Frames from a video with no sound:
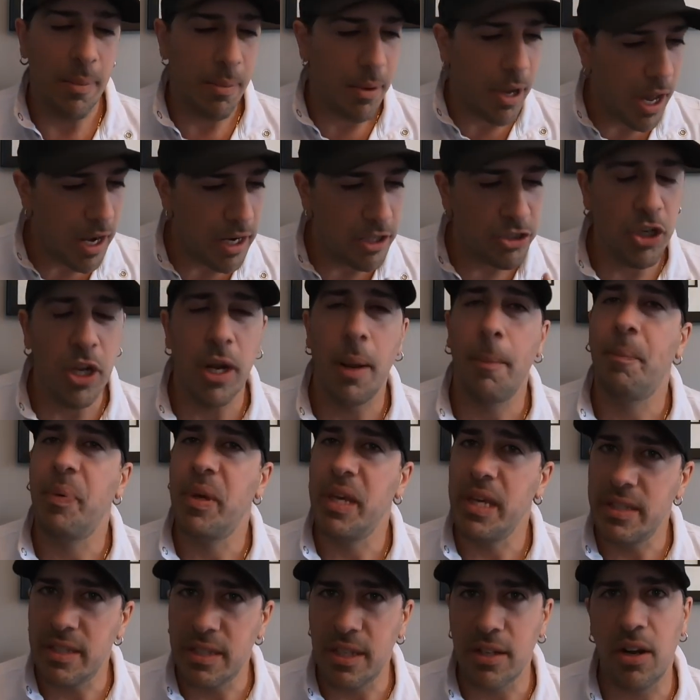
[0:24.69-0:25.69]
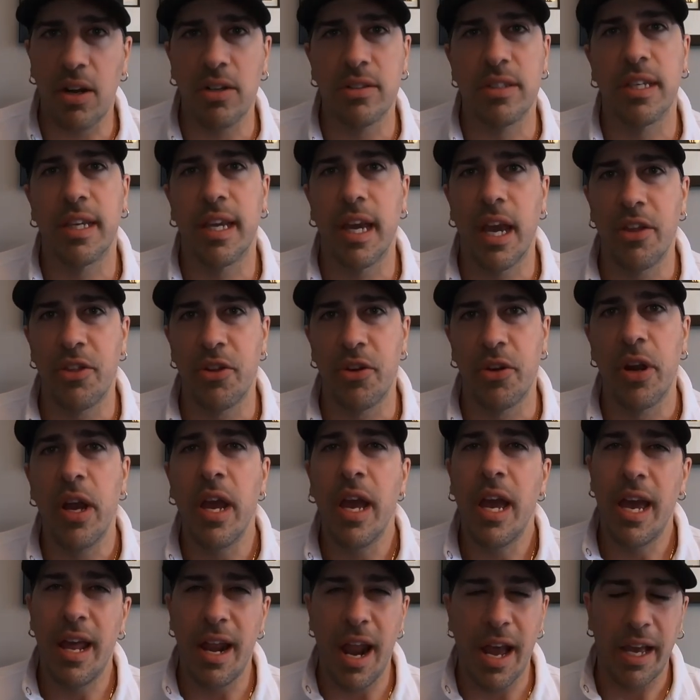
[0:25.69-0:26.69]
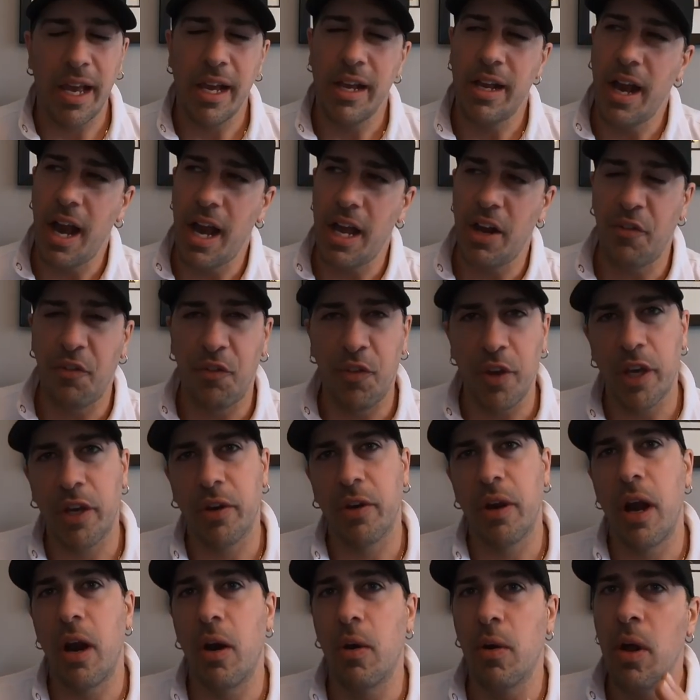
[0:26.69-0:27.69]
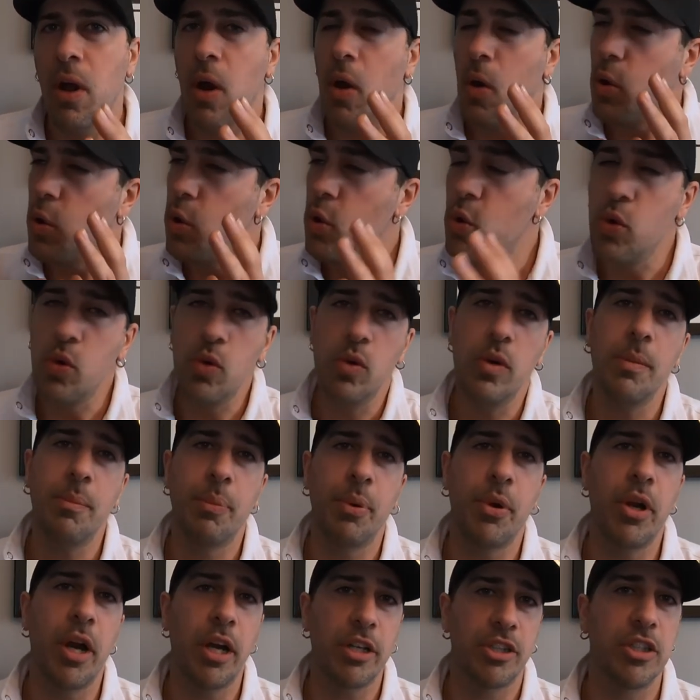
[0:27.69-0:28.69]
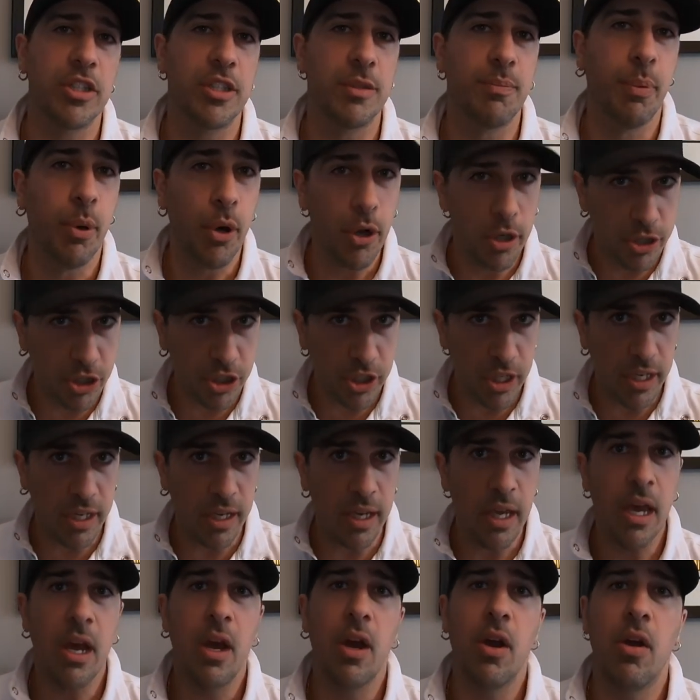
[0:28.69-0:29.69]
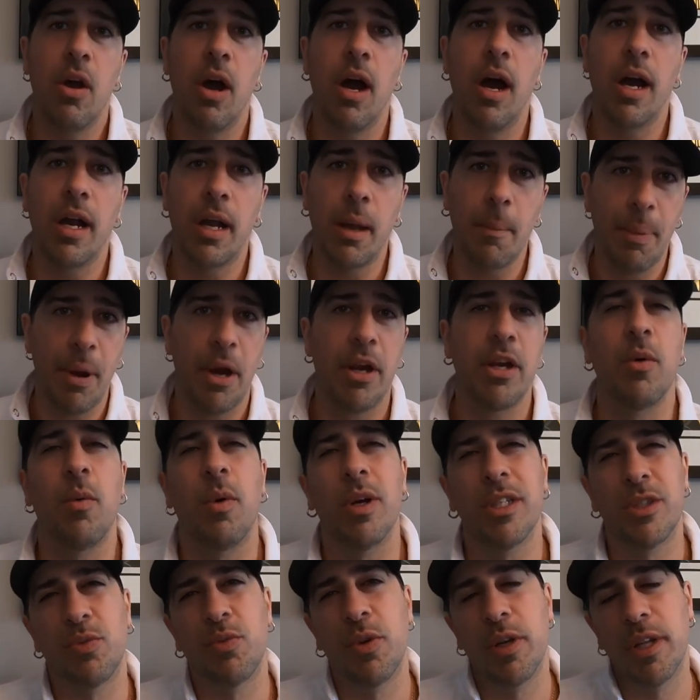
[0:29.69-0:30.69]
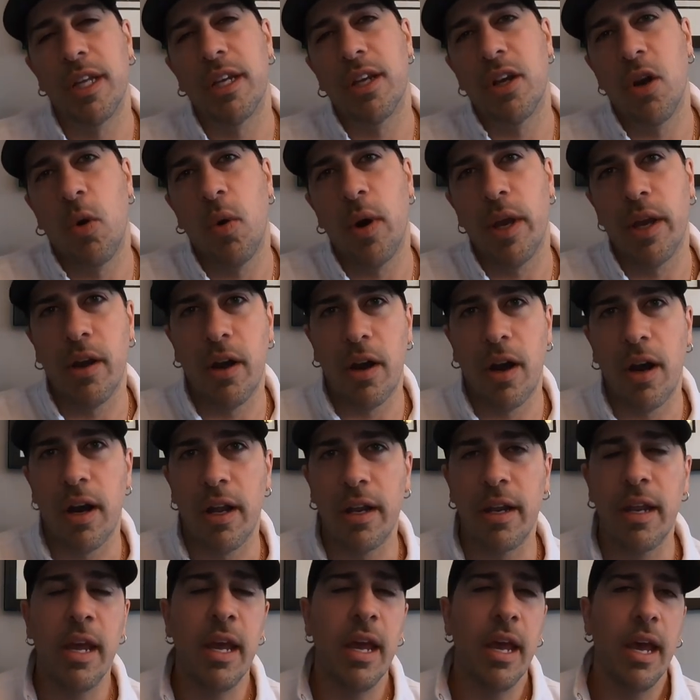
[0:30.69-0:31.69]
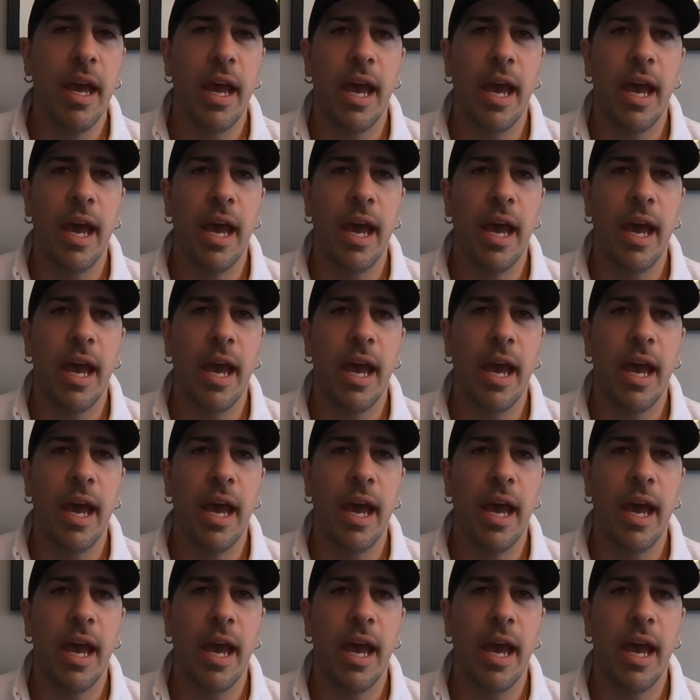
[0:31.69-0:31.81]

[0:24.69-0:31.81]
and I'm kind of trying to piece it all together, and I can kind of figure out who production's pushing compared to what's really going on.